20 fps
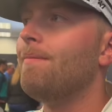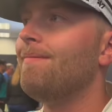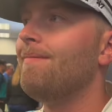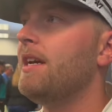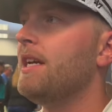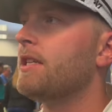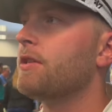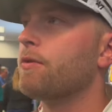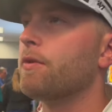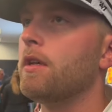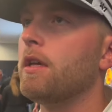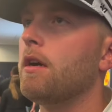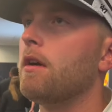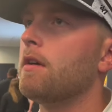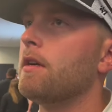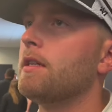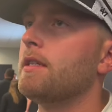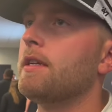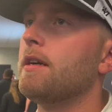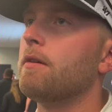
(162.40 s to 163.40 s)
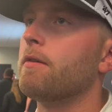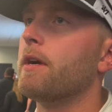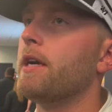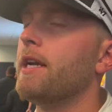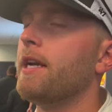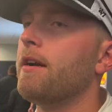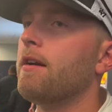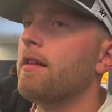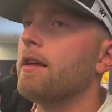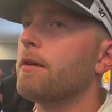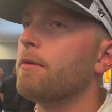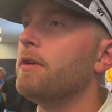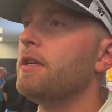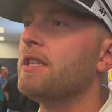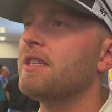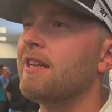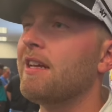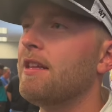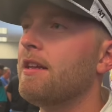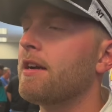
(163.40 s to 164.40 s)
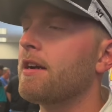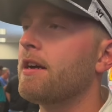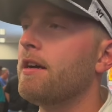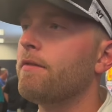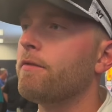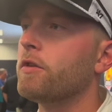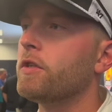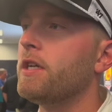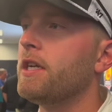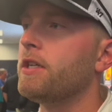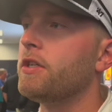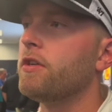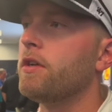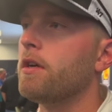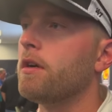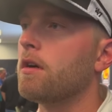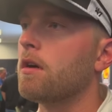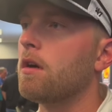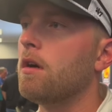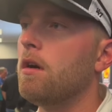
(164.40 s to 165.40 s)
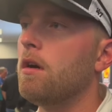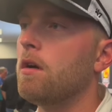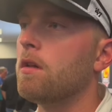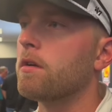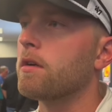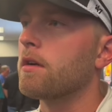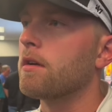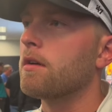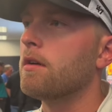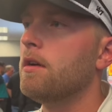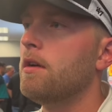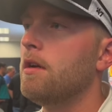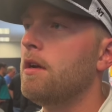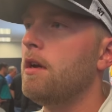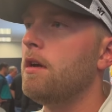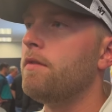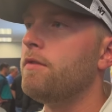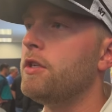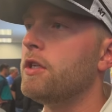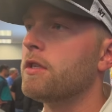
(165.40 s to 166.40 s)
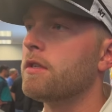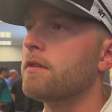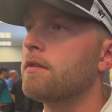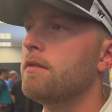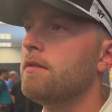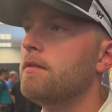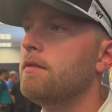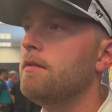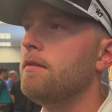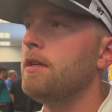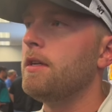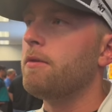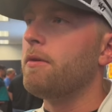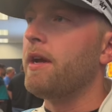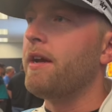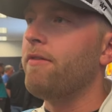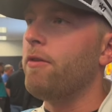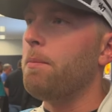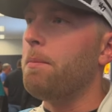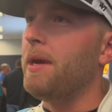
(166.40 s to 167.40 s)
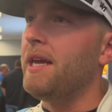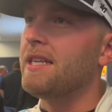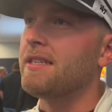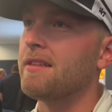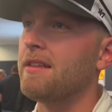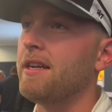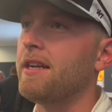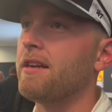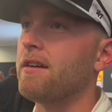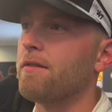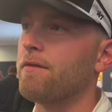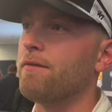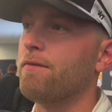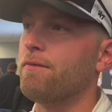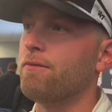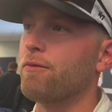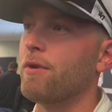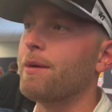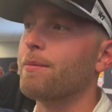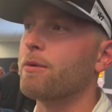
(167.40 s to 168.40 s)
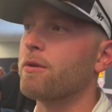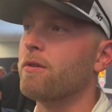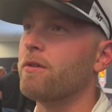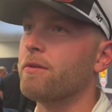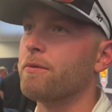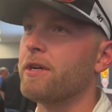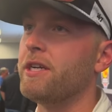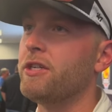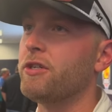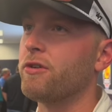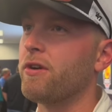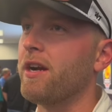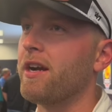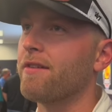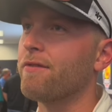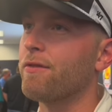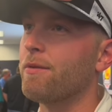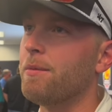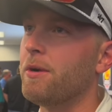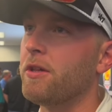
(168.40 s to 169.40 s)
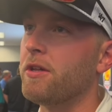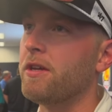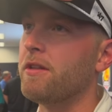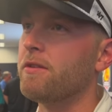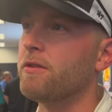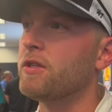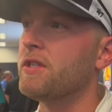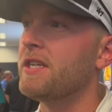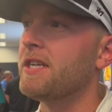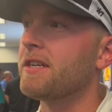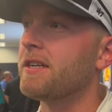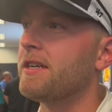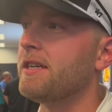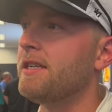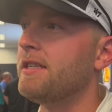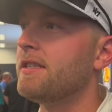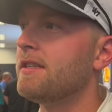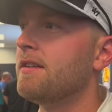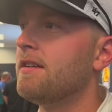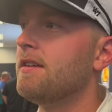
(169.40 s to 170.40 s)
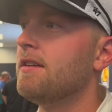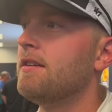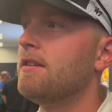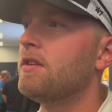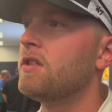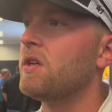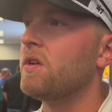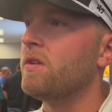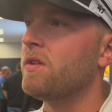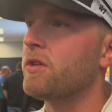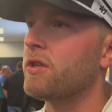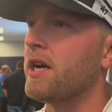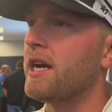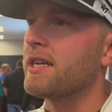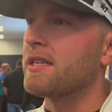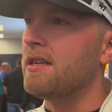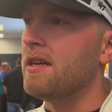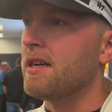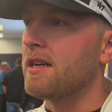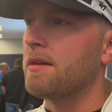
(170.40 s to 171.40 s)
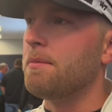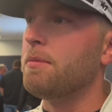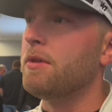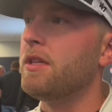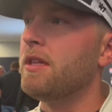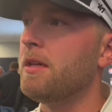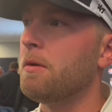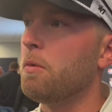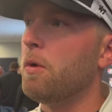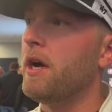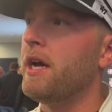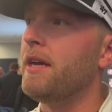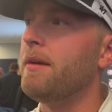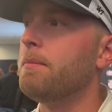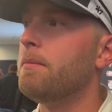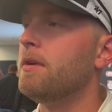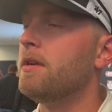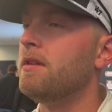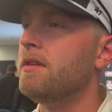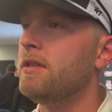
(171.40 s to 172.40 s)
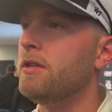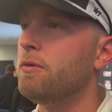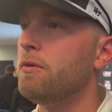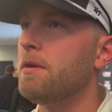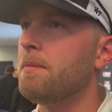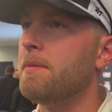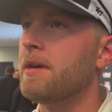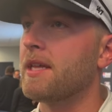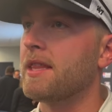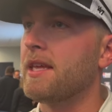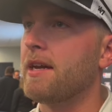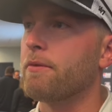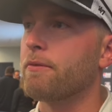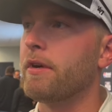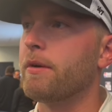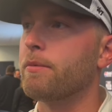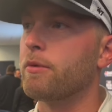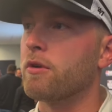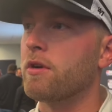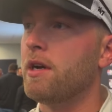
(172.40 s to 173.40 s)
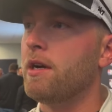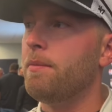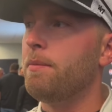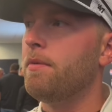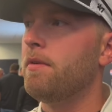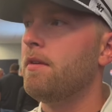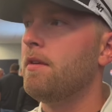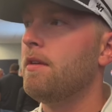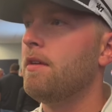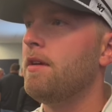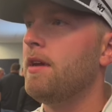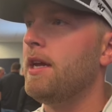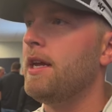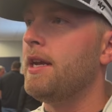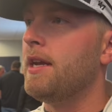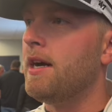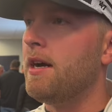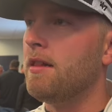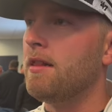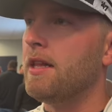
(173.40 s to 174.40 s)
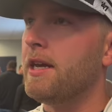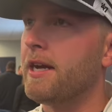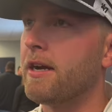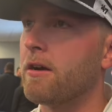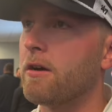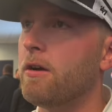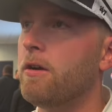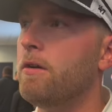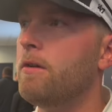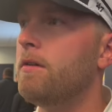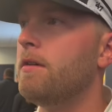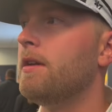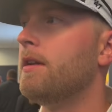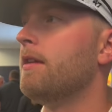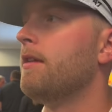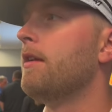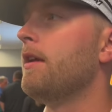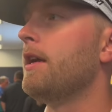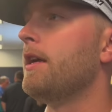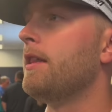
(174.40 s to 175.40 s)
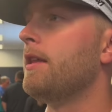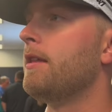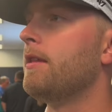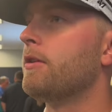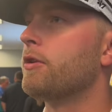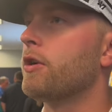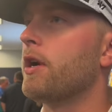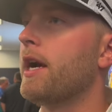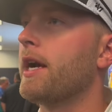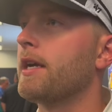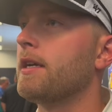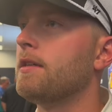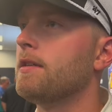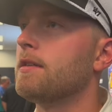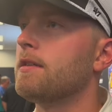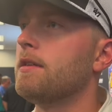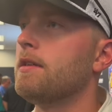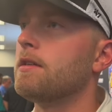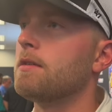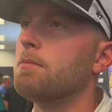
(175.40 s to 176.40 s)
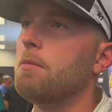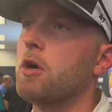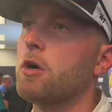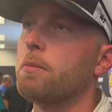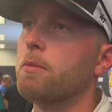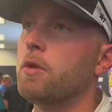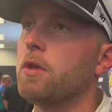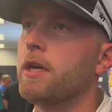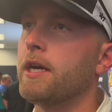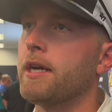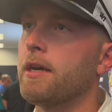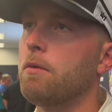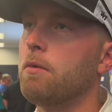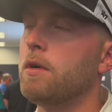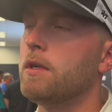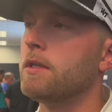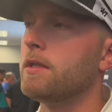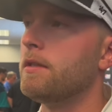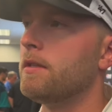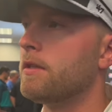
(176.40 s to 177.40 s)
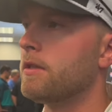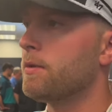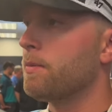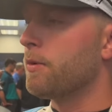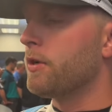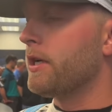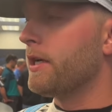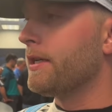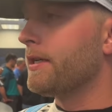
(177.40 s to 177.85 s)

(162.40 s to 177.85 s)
It's really hard to tell right now. Like, we just had that conversation in our hauler of just, you know, we have a base layer of rubber on the racetrack from all the other series, so the track's not completely white, but do we pick that rubber up and not lay our own, and then the track is marbled like it was in the spring?